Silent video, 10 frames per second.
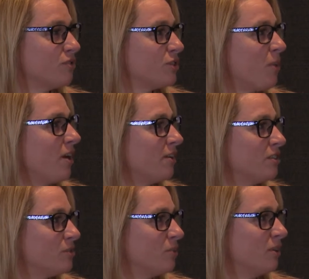
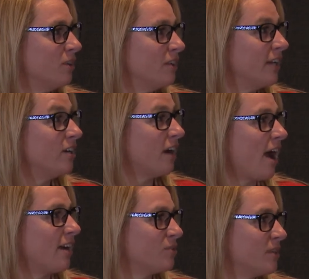responders will
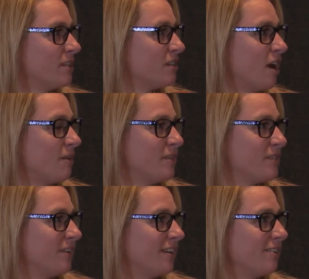interact with
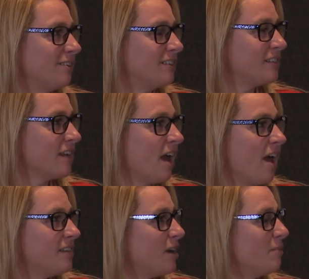autonomous vehicles.
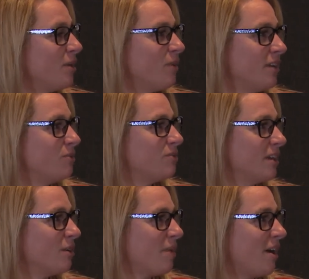Tell me what you
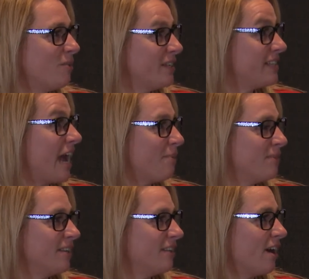think about what's
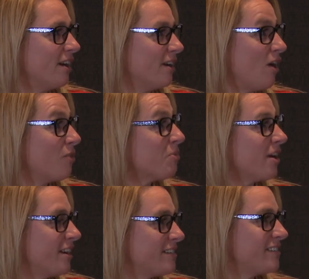happening there in all the
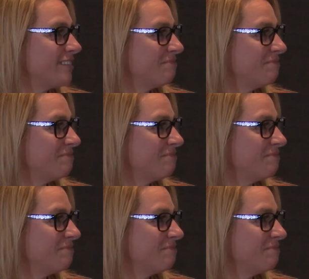press.